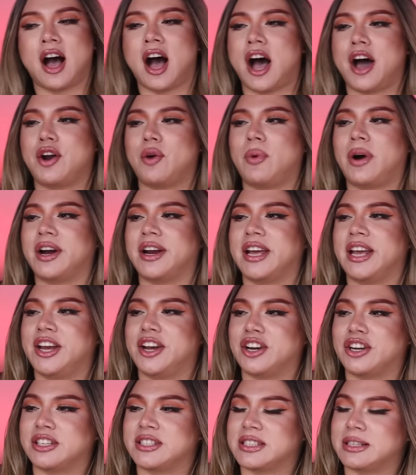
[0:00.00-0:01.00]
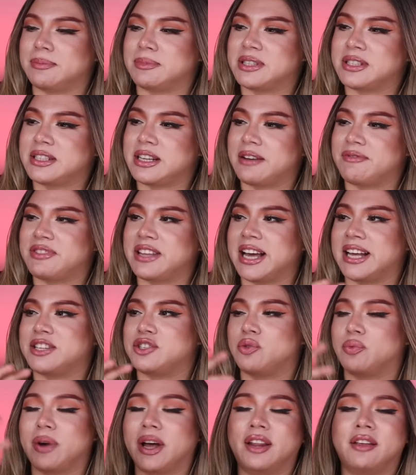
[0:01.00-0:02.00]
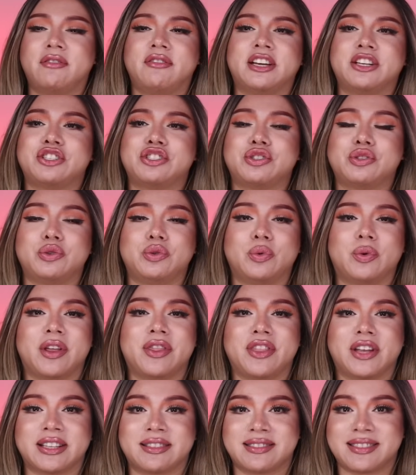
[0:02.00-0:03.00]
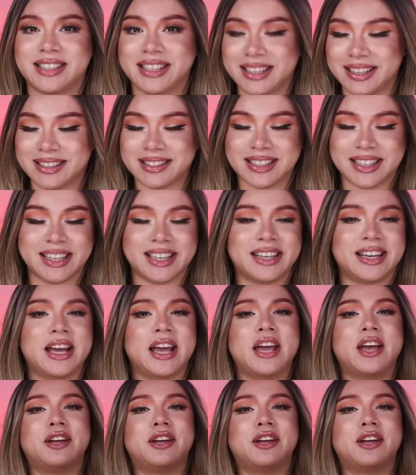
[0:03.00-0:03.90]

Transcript: I don't want to hear some stuff that is relevant to the season.